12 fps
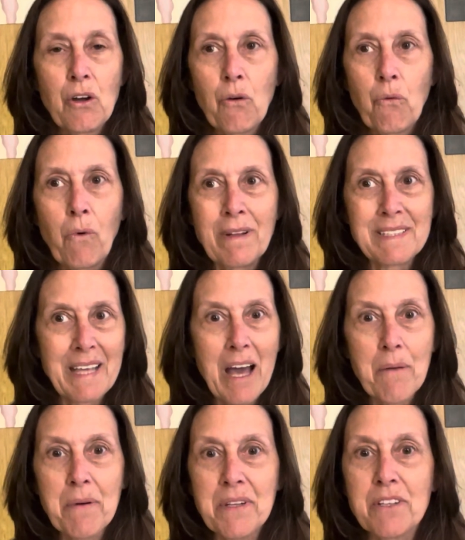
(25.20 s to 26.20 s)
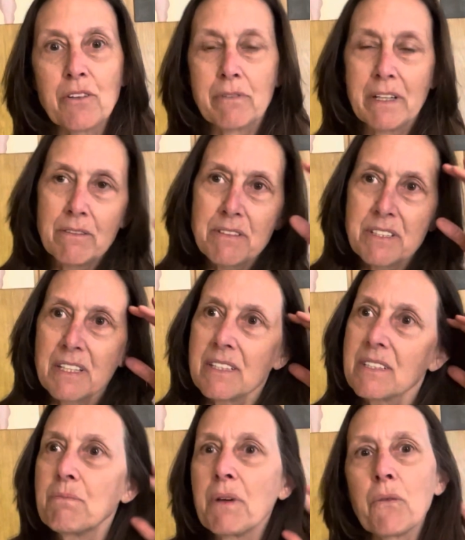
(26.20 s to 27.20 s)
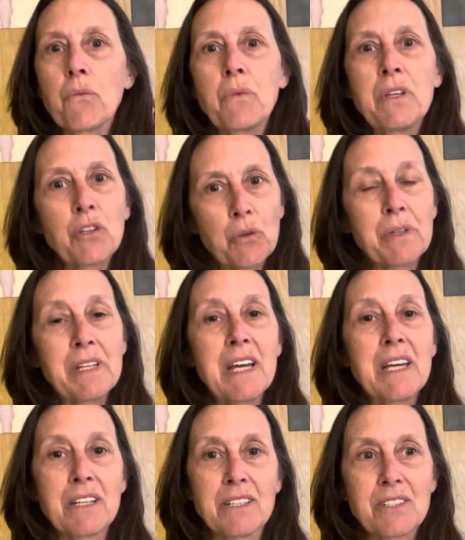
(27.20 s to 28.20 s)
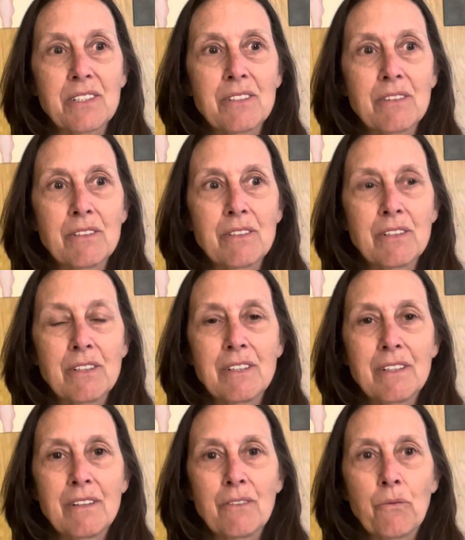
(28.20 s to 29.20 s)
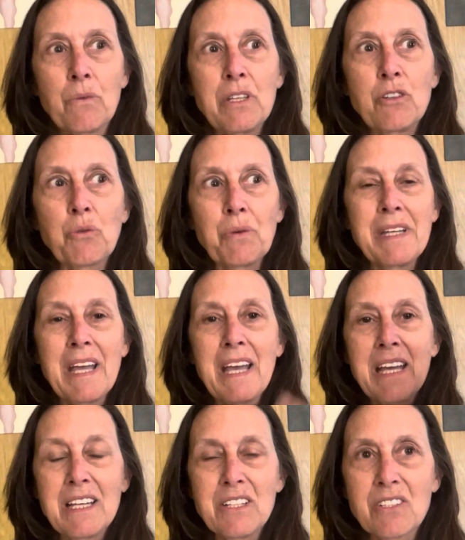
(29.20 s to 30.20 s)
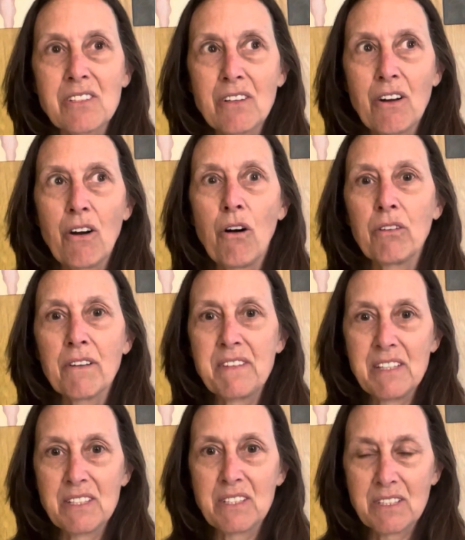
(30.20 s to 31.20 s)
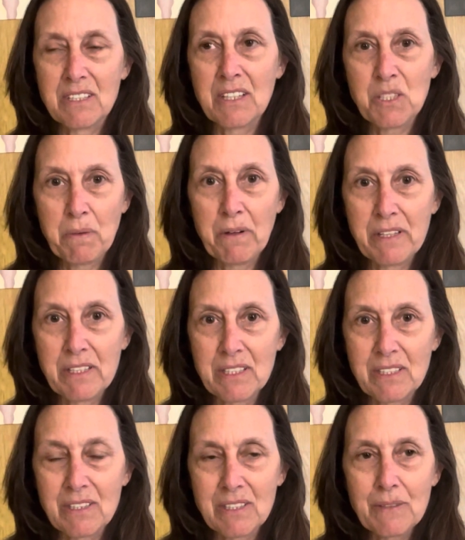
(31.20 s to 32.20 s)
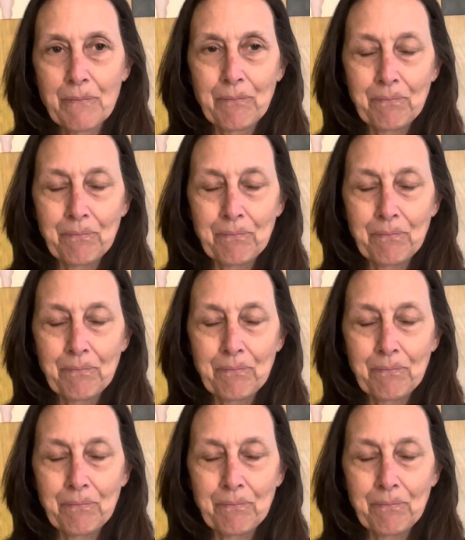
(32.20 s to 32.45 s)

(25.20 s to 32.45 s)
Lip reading: what's happening around us, but we create it. We create all of these experiences.